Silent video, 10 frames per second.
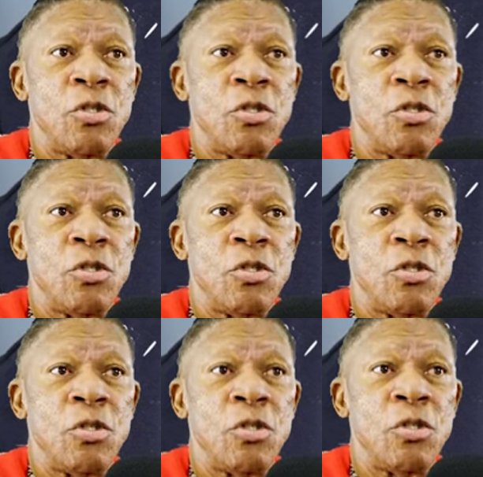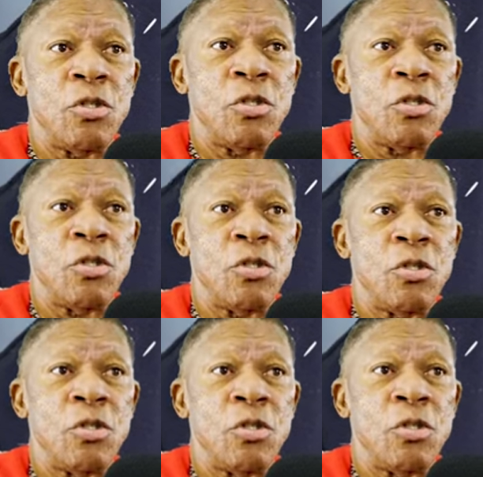
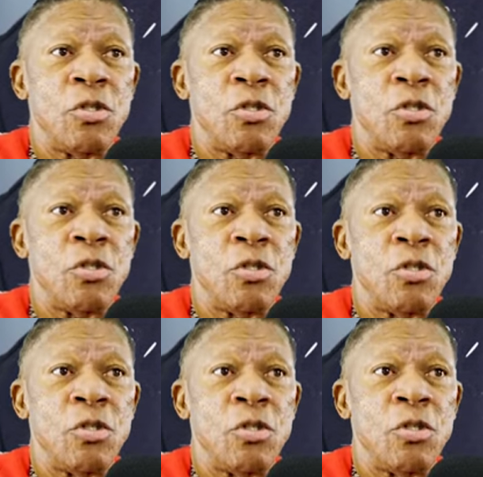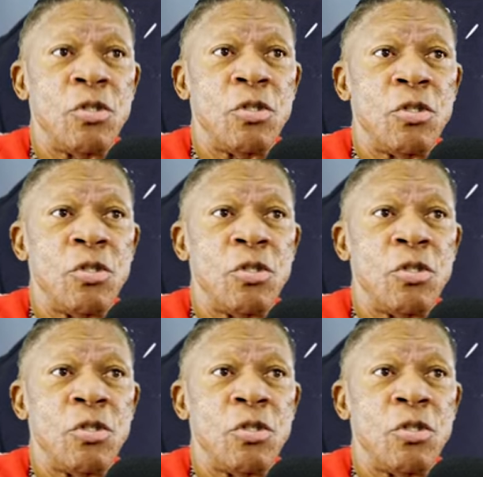This person isn't speaking.